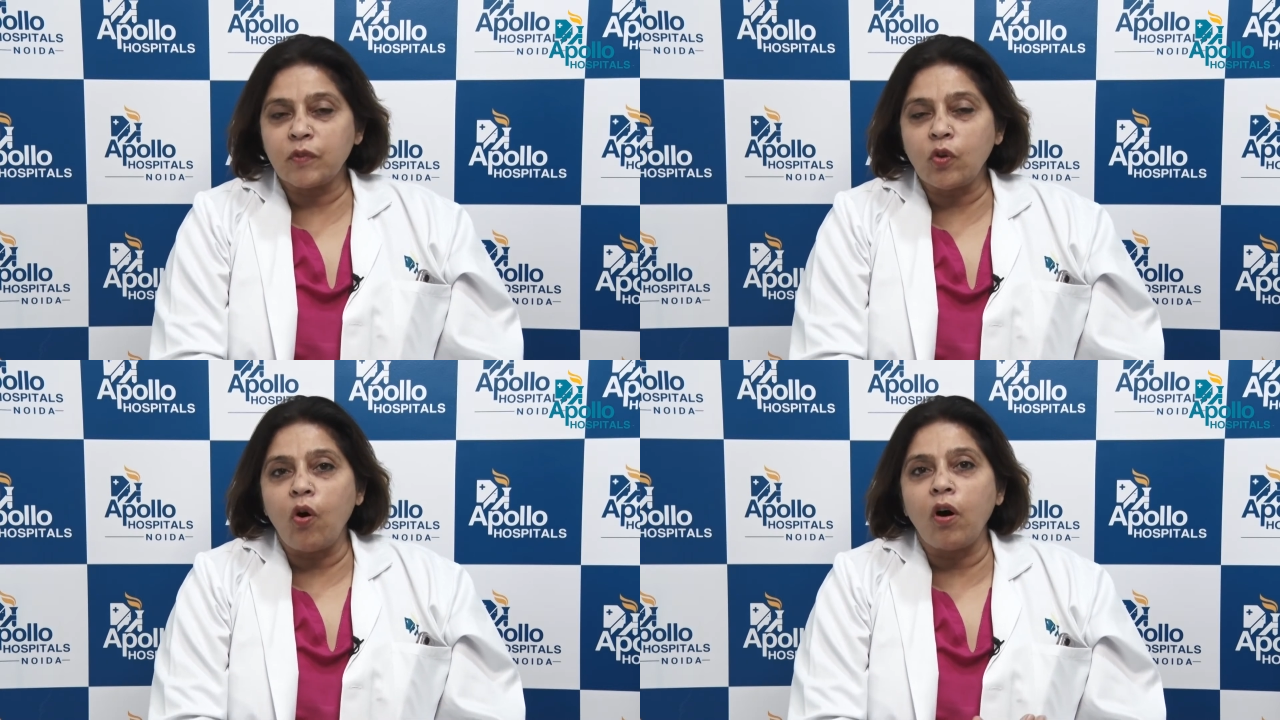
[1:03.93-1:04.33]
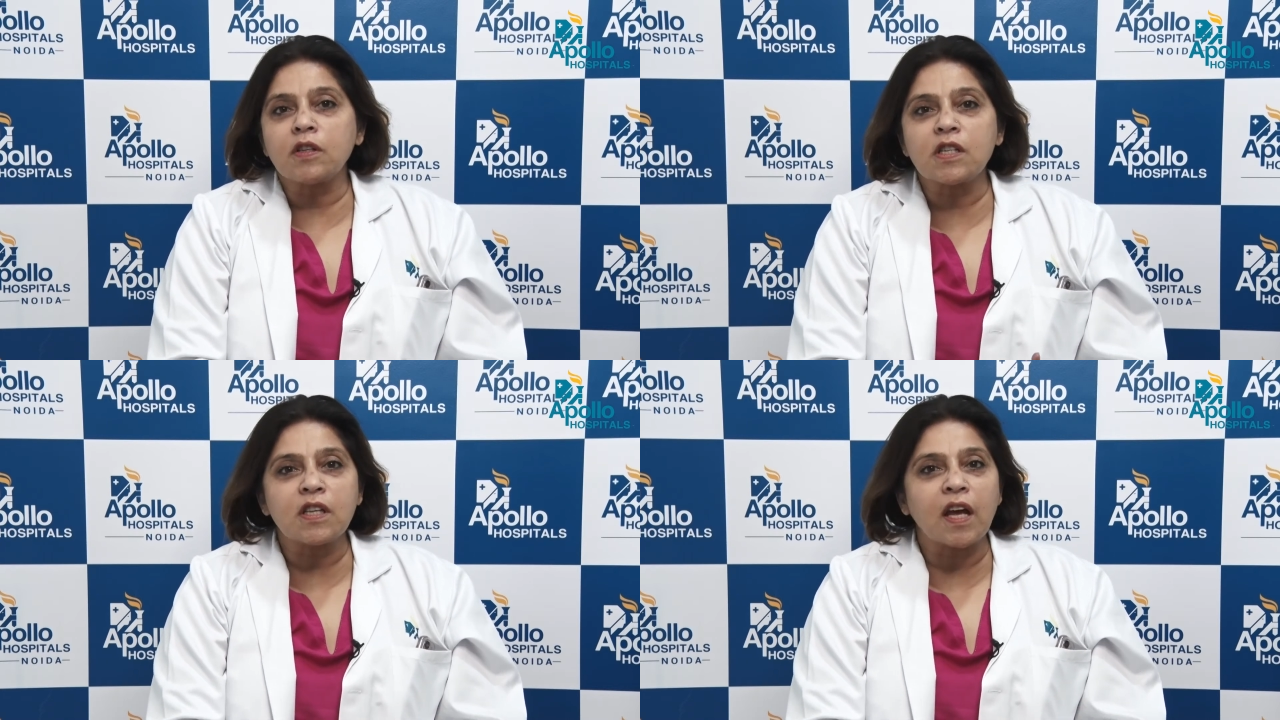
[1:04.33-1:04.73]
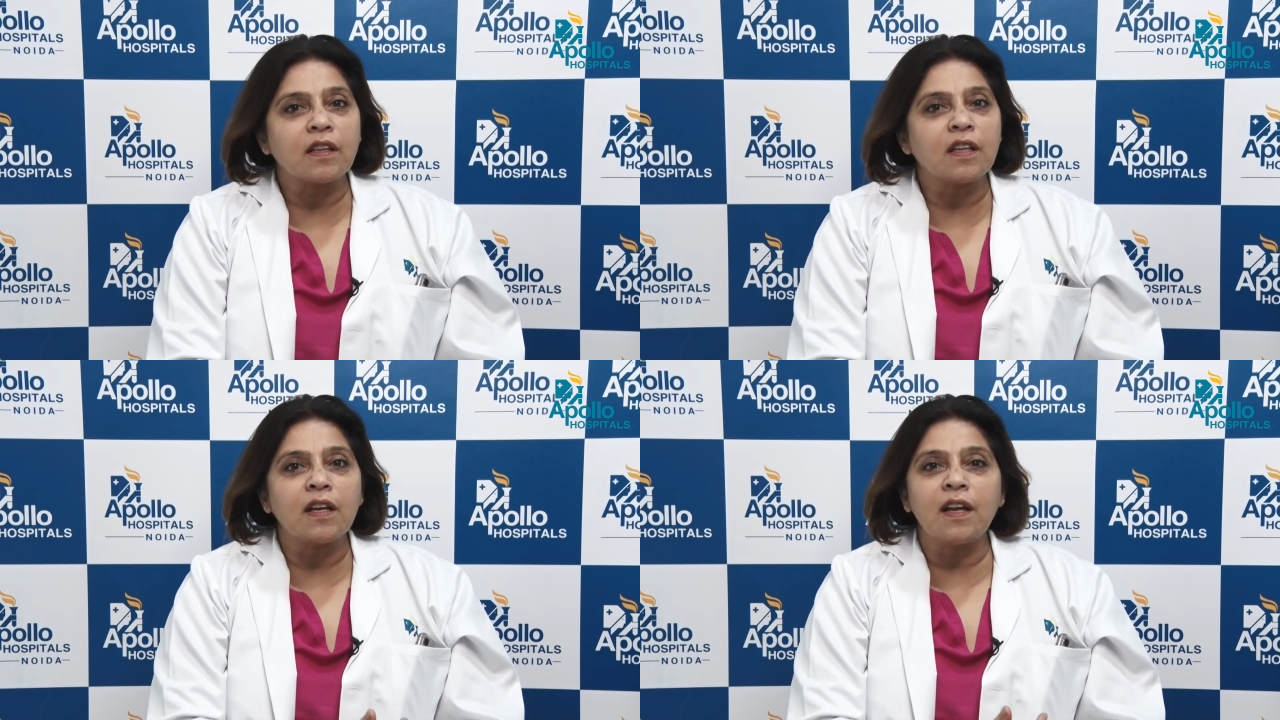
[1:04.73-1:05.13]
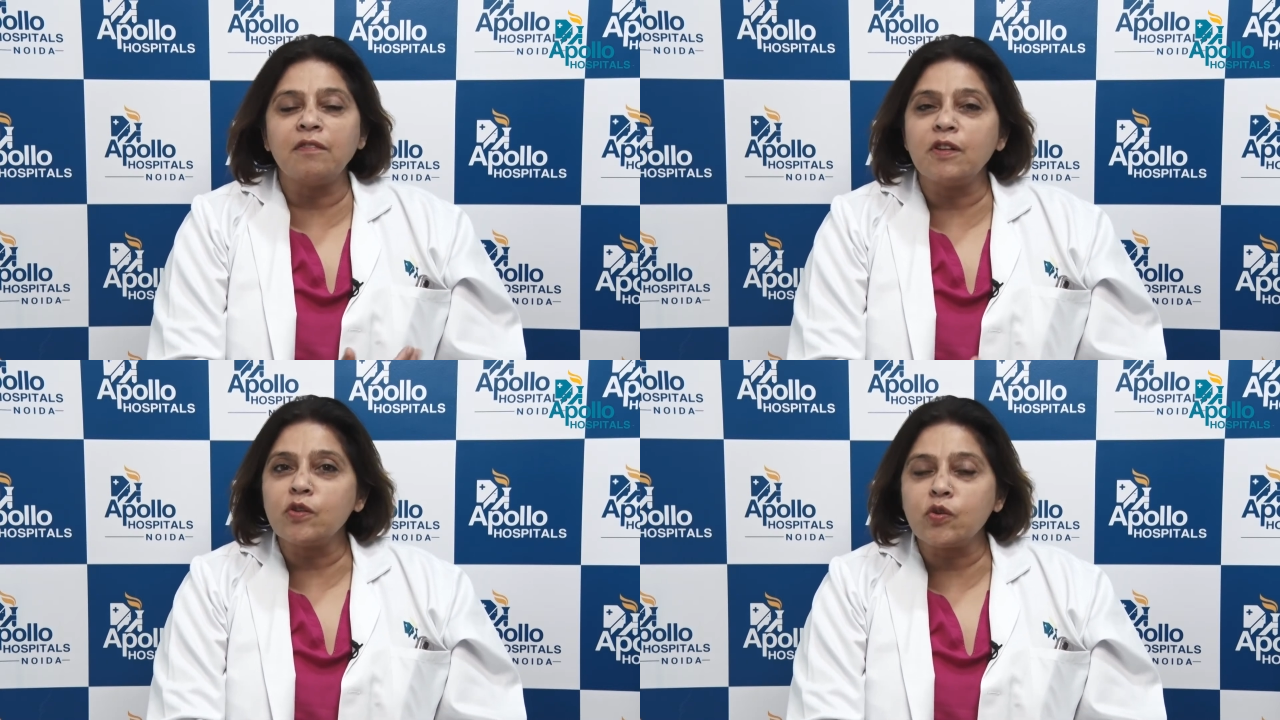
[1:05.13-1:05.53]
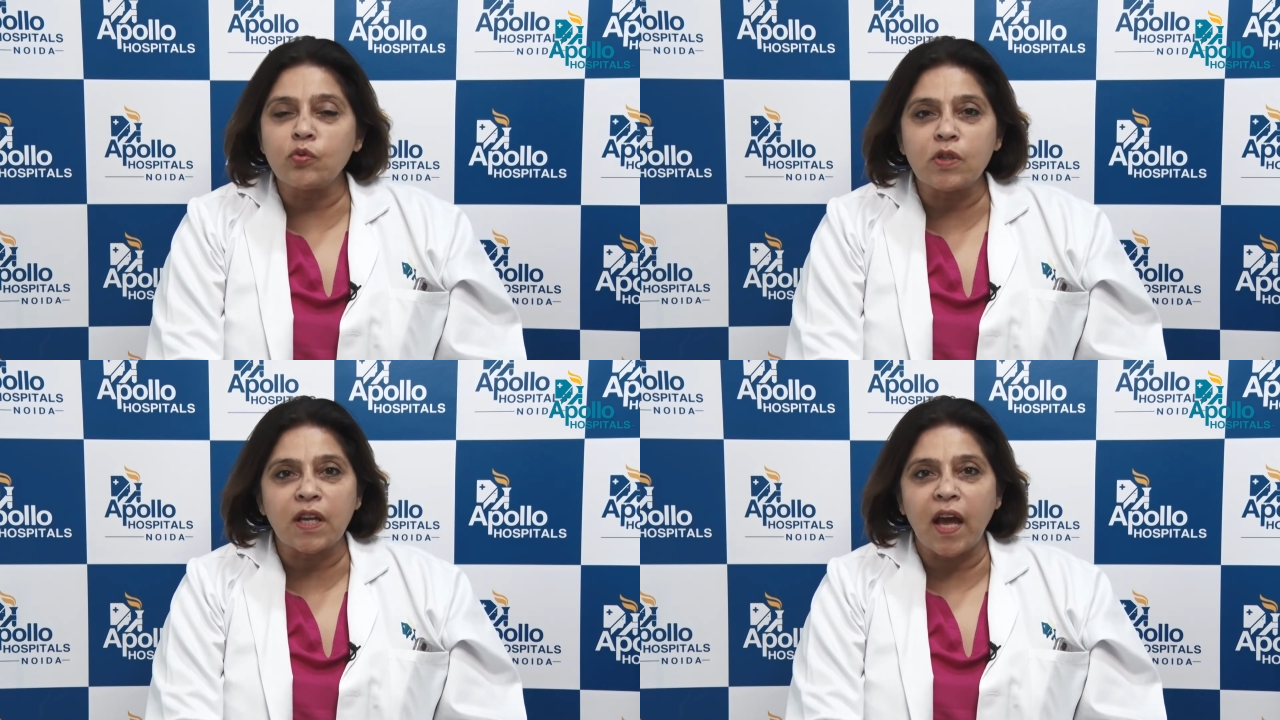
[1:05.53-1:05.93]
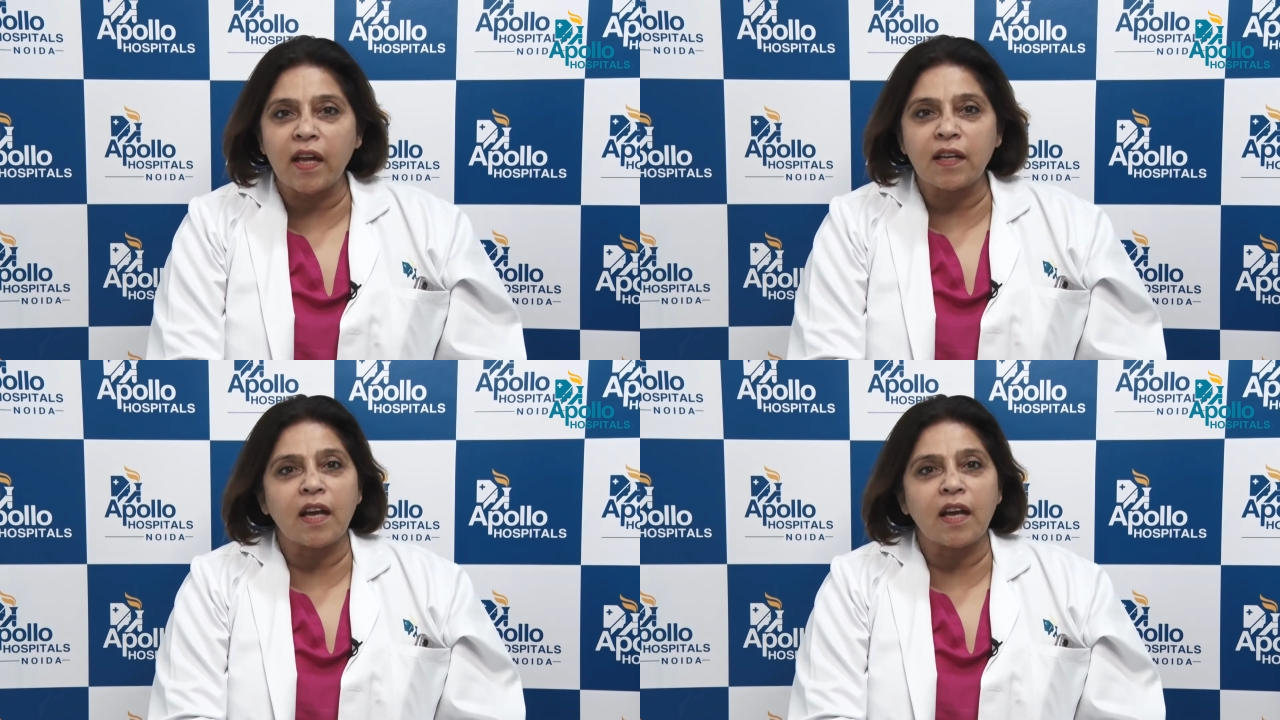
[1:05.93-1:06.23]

thoughts that the level 2 scan